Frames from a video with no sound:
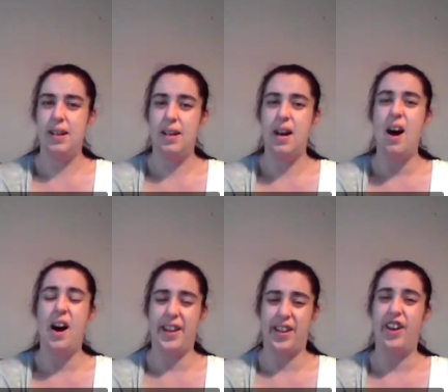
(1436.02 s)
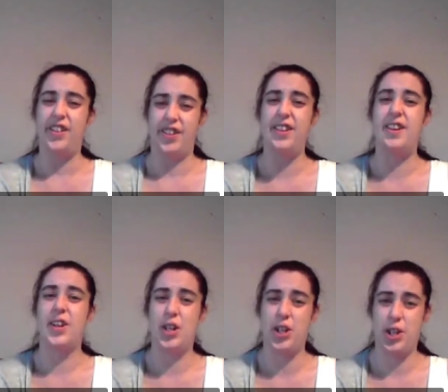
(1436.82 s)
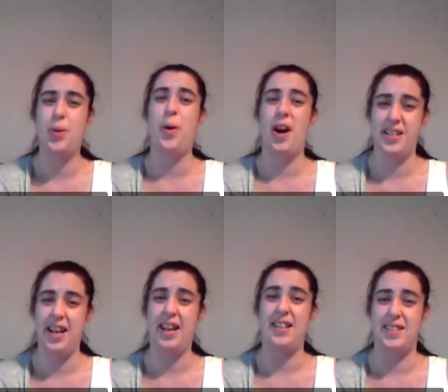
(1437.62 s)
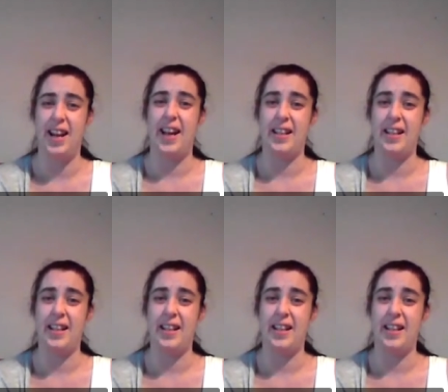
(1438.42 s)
I could have tried. Quite easily.